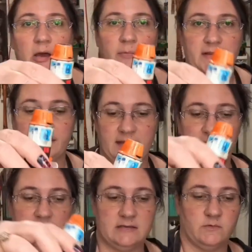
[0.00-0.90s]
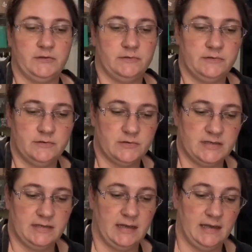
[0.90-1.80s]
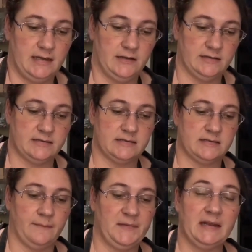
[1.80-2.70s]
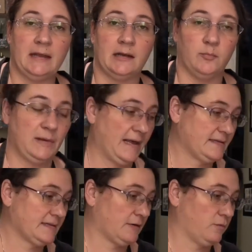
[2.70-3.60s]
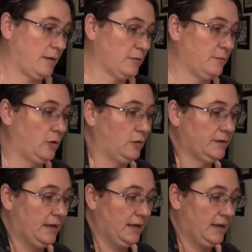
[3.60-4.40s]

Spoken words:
But the thing is, when you use it and it's something in a plastic rubber mold,